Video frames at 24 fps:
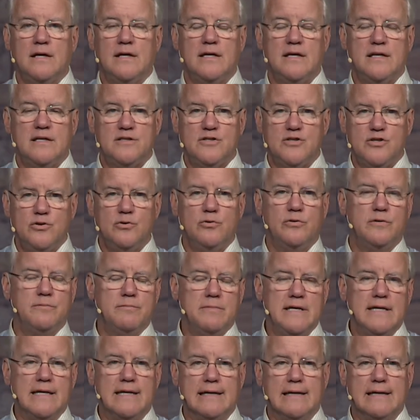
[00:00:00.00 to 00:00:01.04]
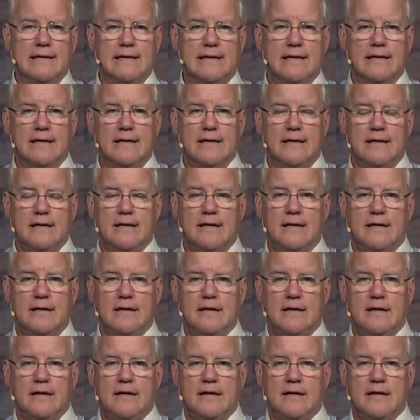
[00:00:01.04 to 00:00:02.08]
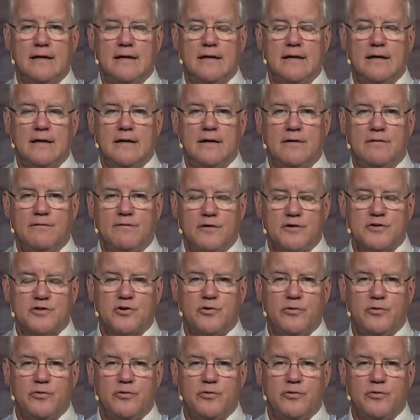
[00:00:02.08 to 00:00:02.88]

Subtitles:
is you and me. 1